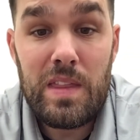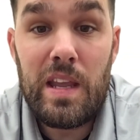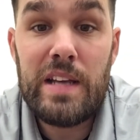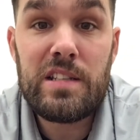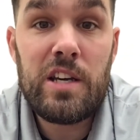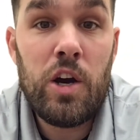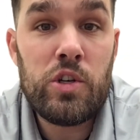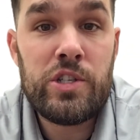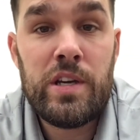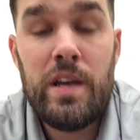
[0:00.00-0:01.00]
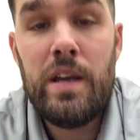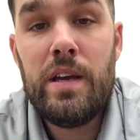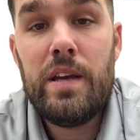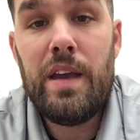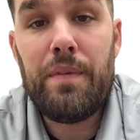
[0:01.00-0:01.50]
As a coach,
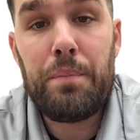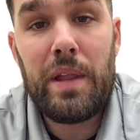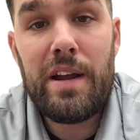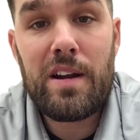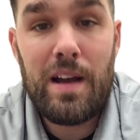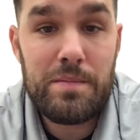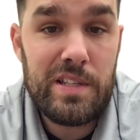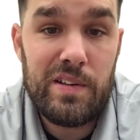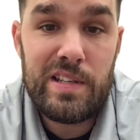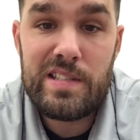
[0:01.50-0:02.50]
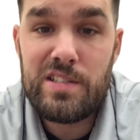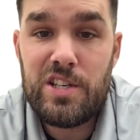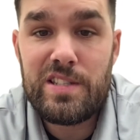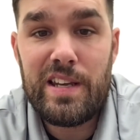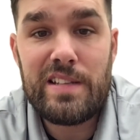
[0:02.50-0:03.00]
if a player comes to you, and this is
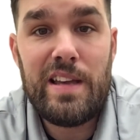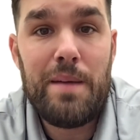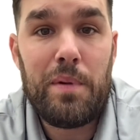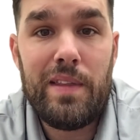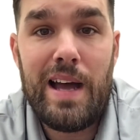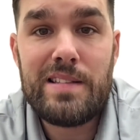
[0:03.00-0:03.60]
just an example,